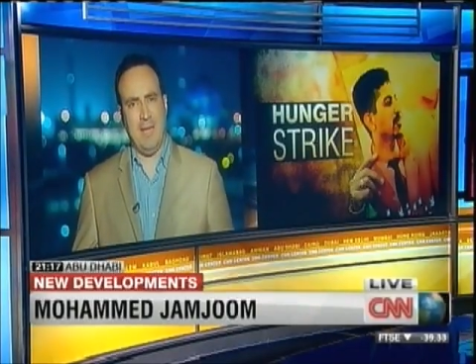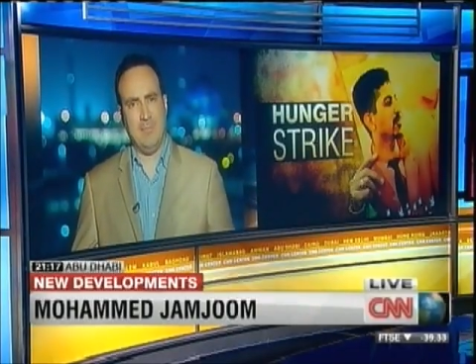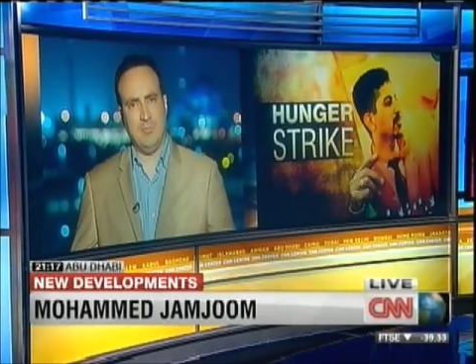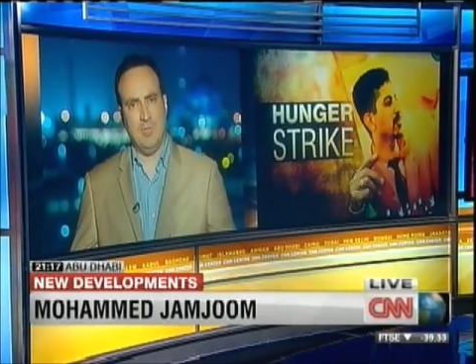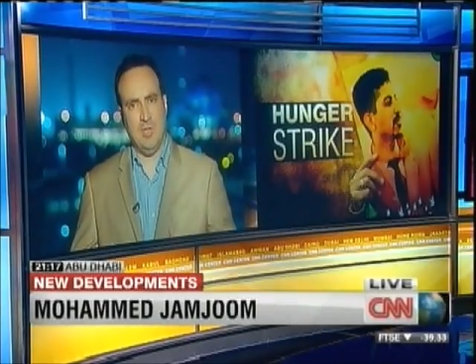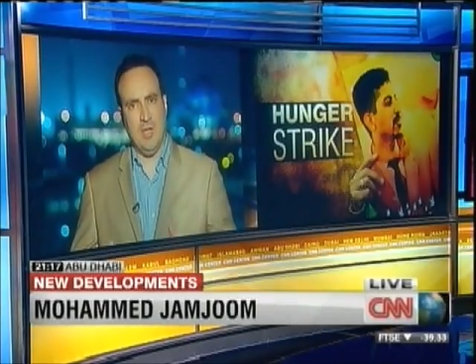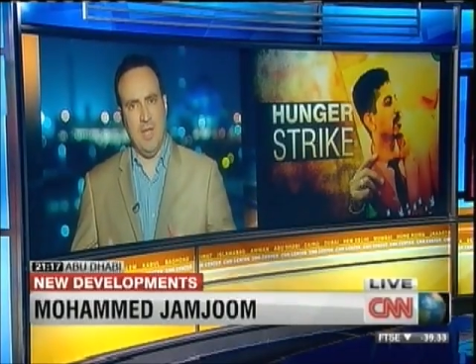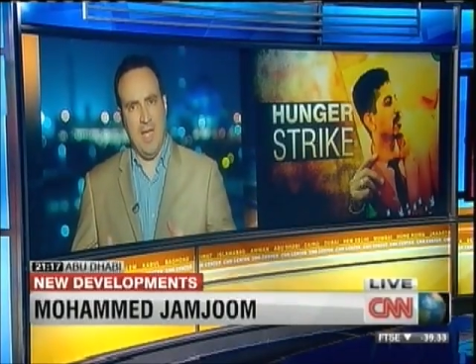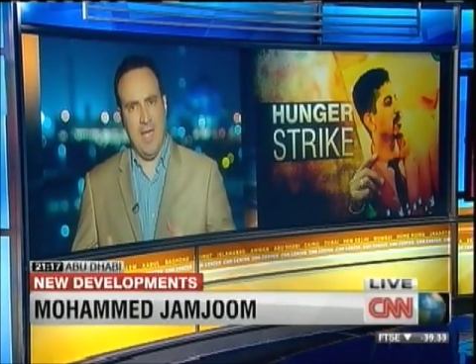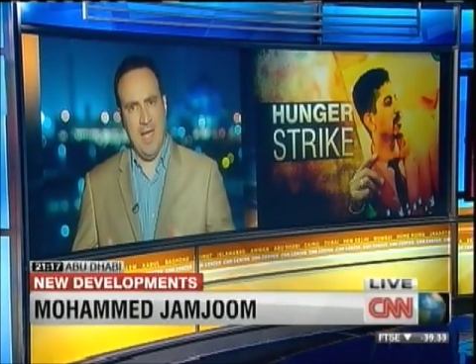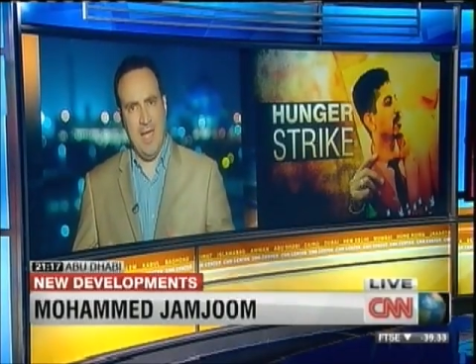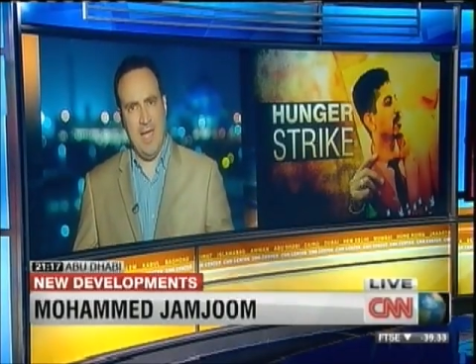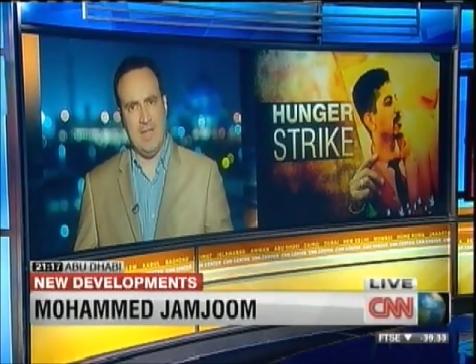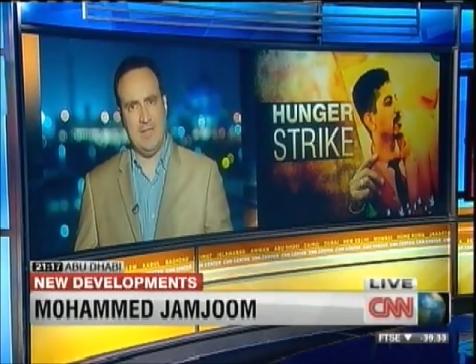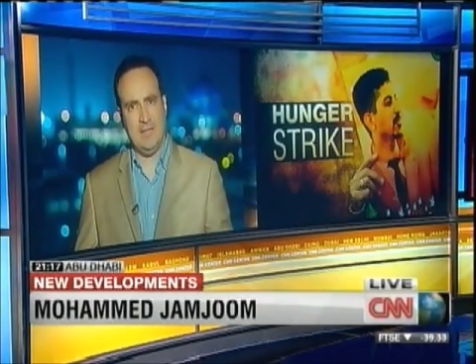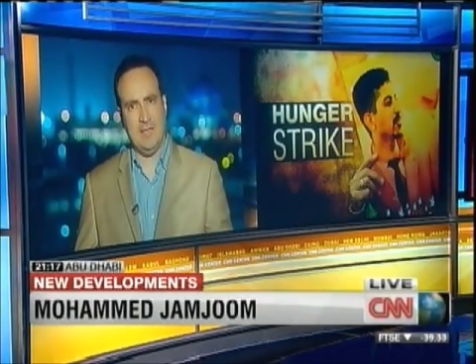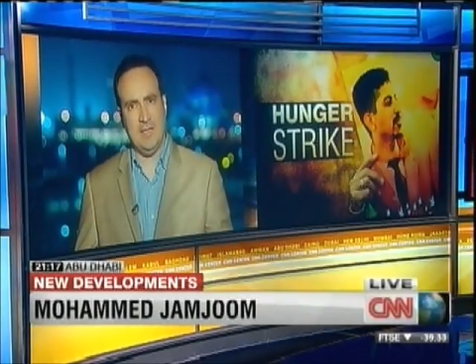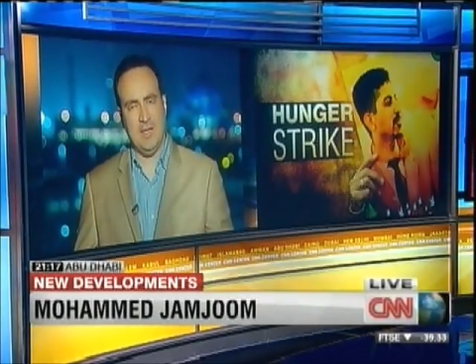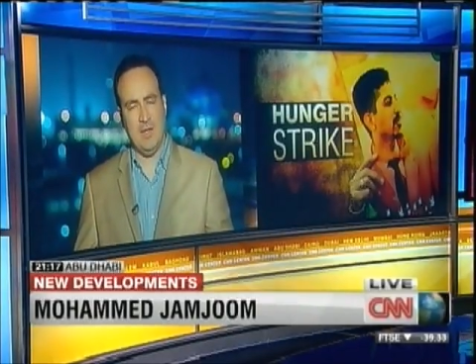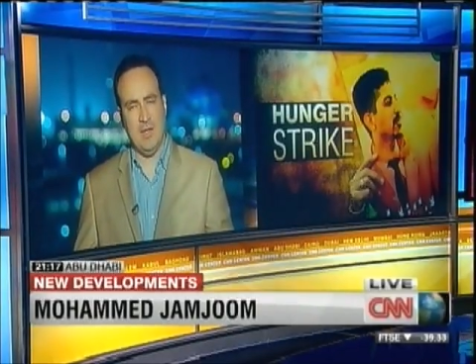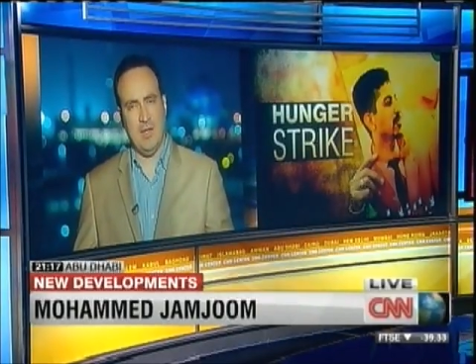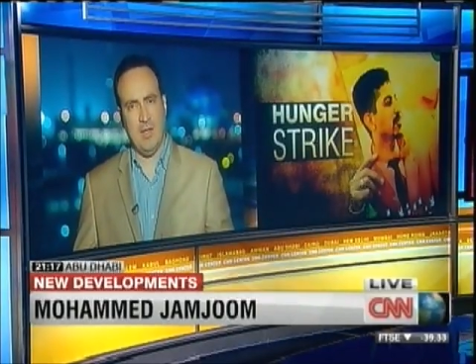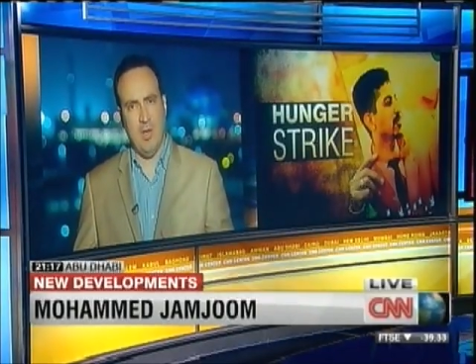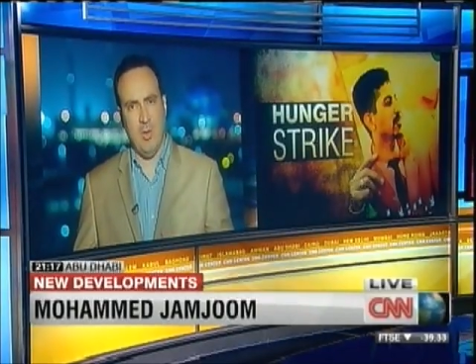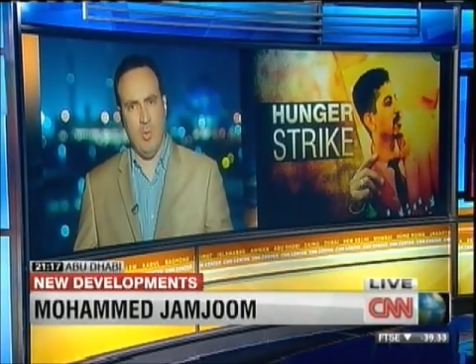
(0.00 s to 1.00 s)
Abdul
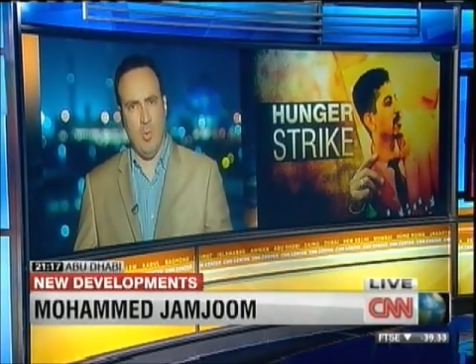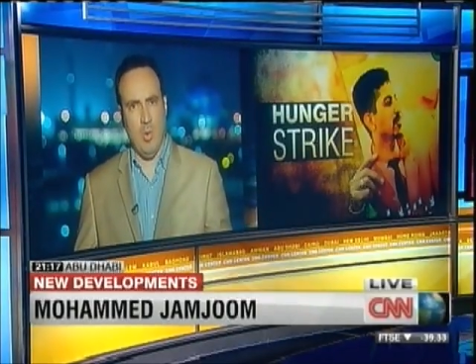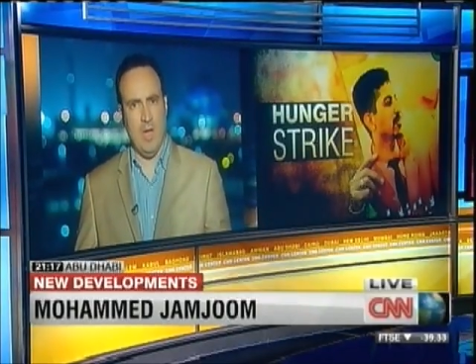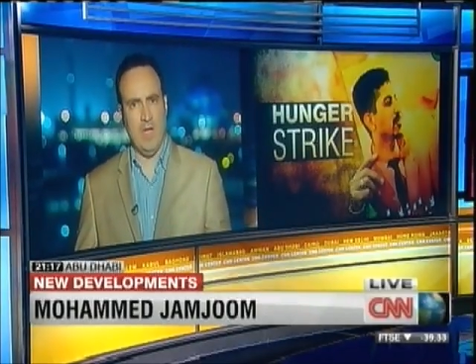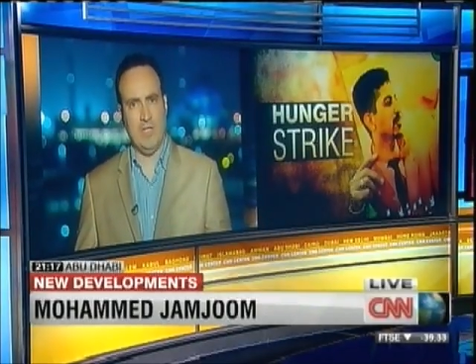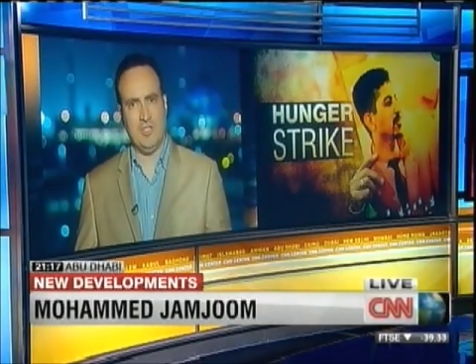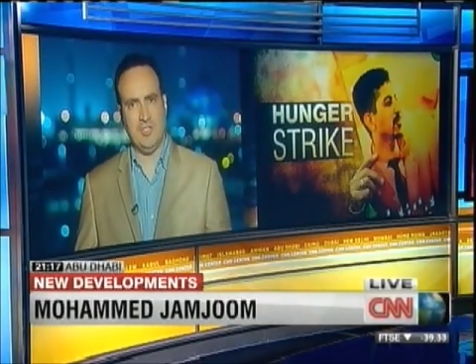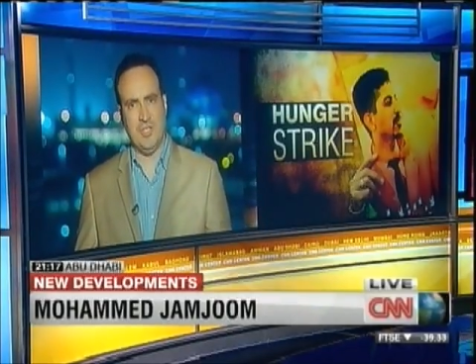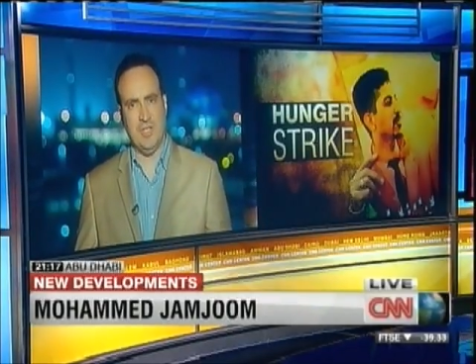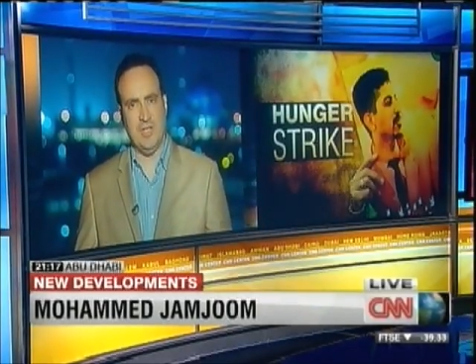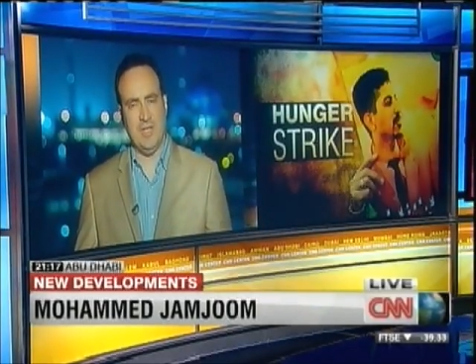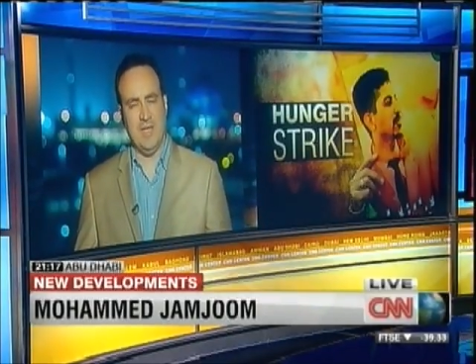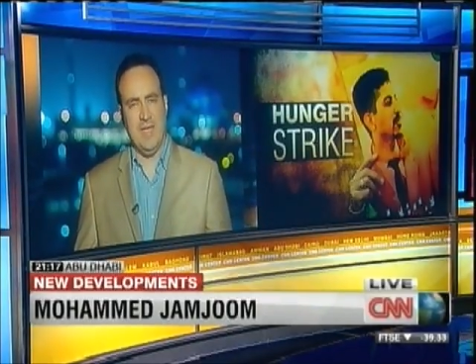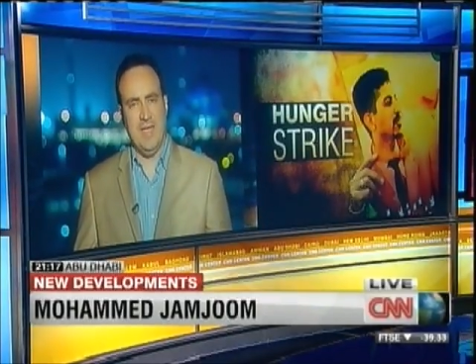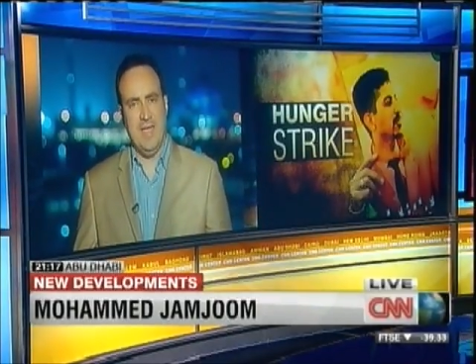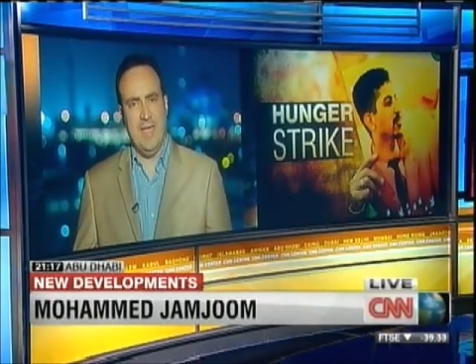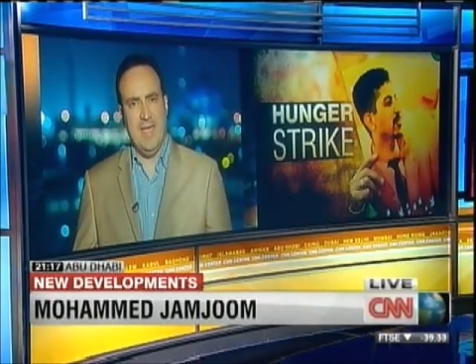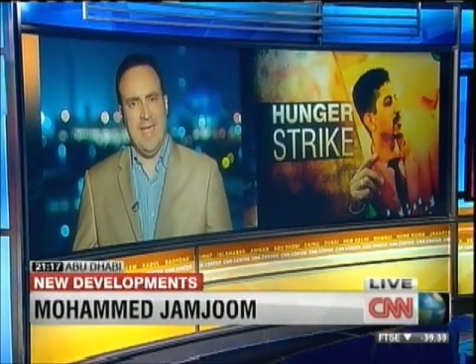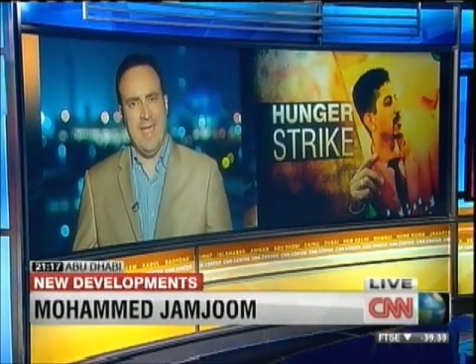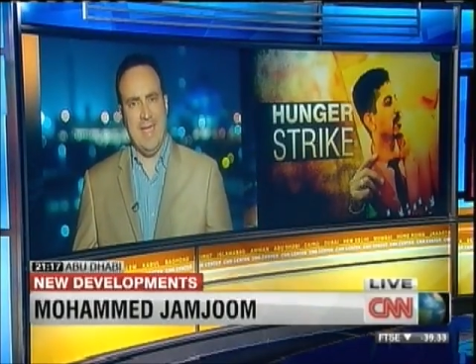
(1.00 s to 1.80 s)
Hadi Alkhawaja